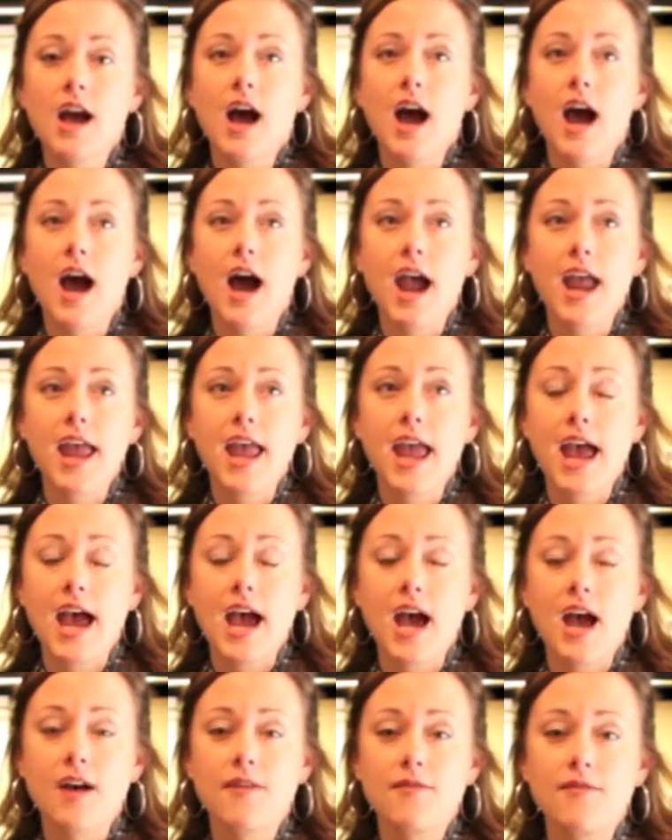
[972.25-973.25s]
I
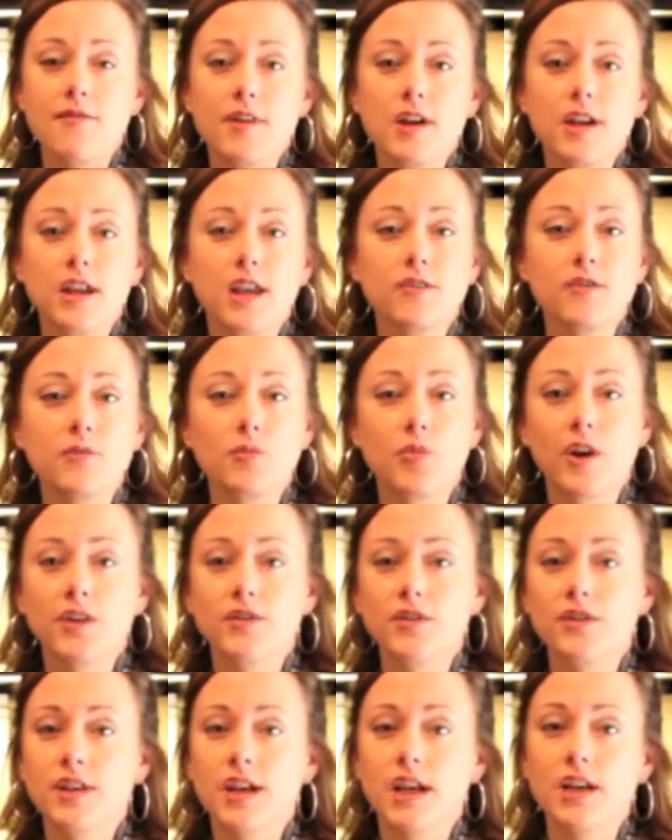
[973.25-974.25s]
have given
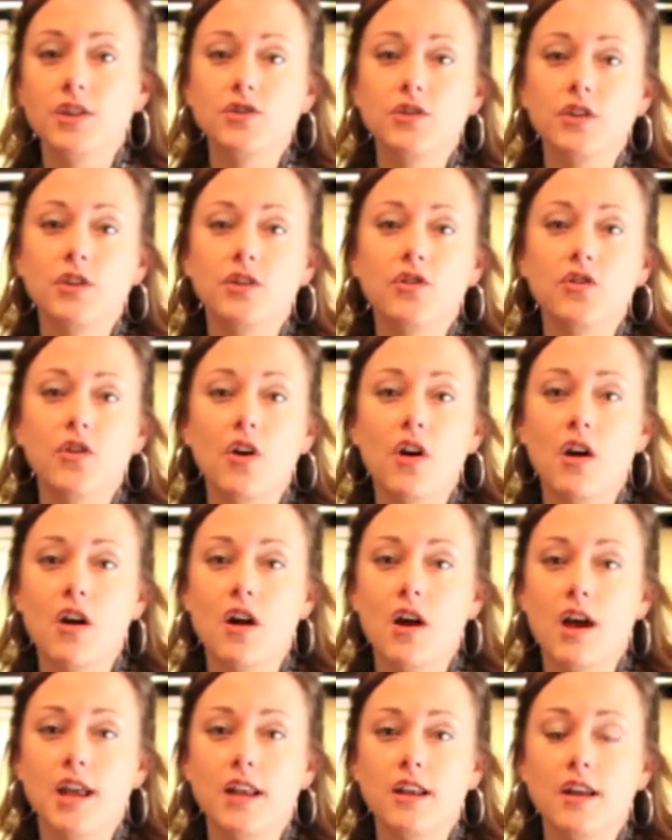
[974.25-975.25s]
presentations
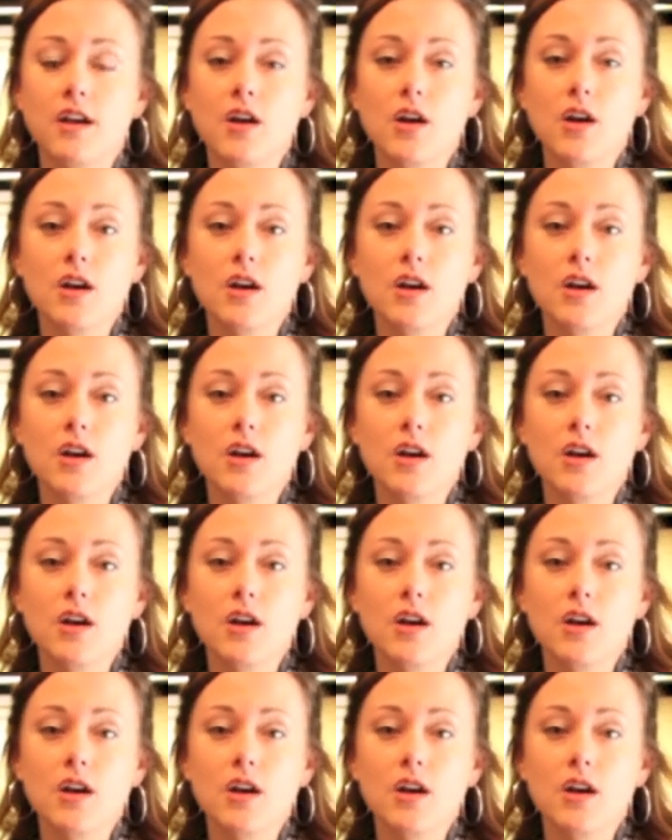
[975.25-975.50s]
on,